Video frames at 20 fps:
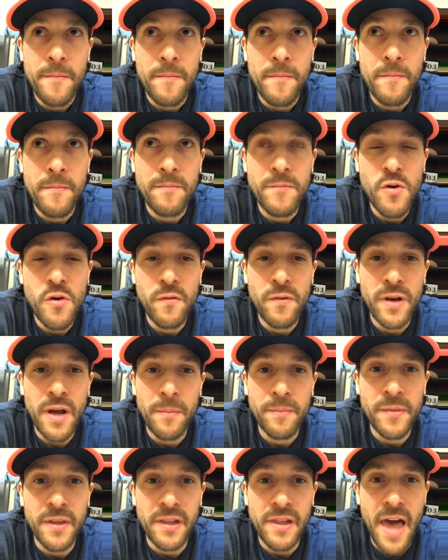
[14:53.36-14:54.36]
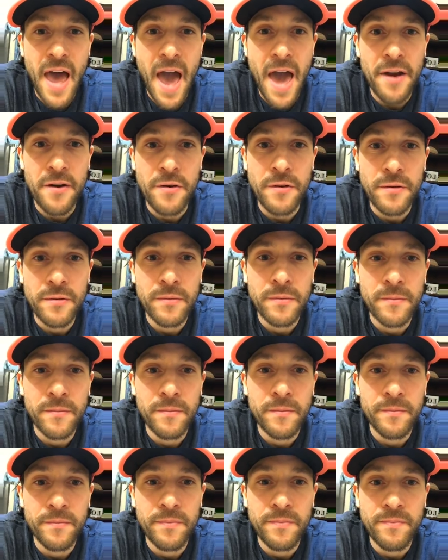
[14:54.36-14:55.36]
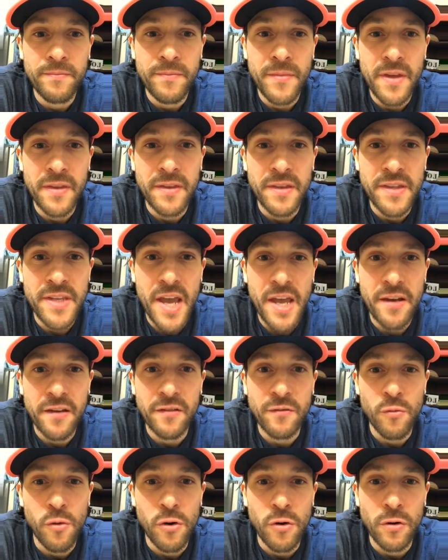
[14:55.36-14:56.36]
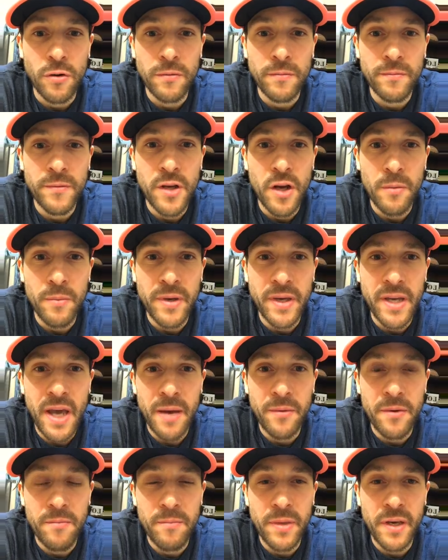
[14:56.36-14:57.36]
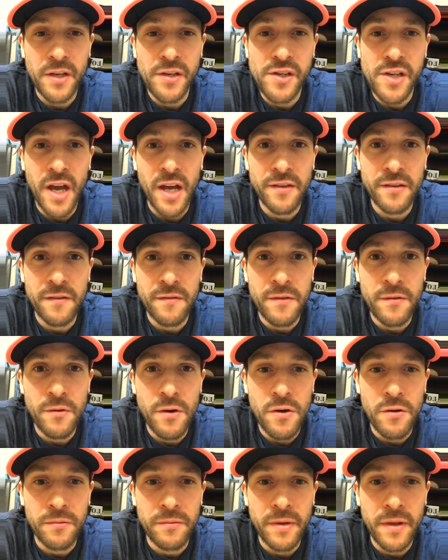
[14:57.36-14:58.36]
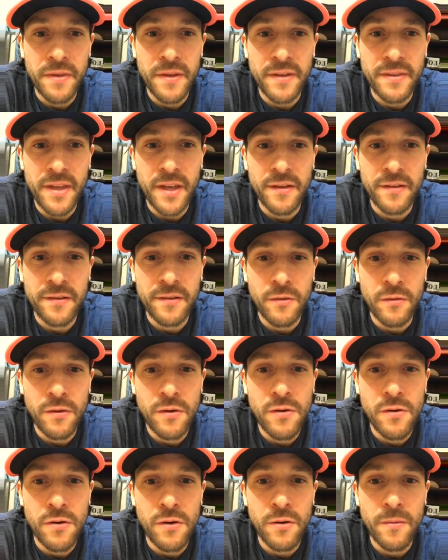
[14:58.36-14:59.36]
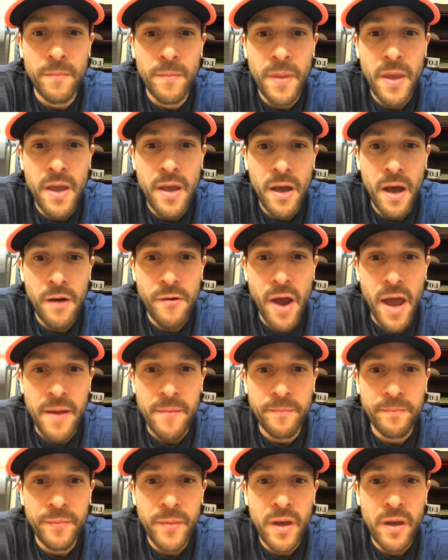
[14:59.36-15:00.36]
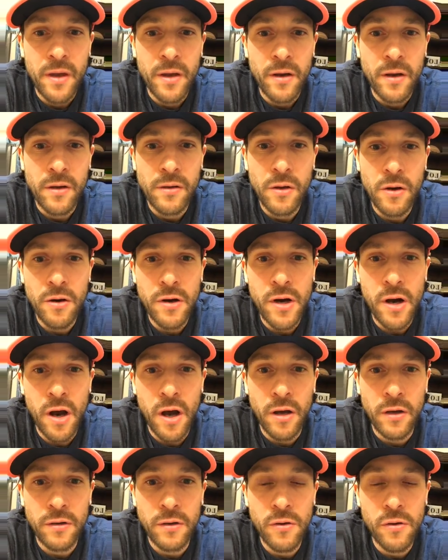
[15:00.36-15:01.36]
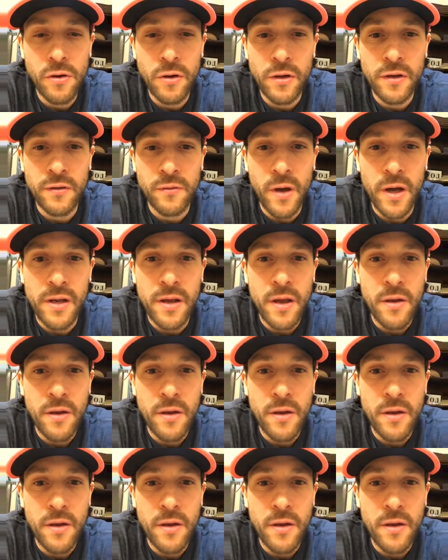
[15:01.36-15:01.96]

moving up the ladder in the tennis world, you know, becoming big shots of their own. I think that's so cool. All right, Gloria Argul is what?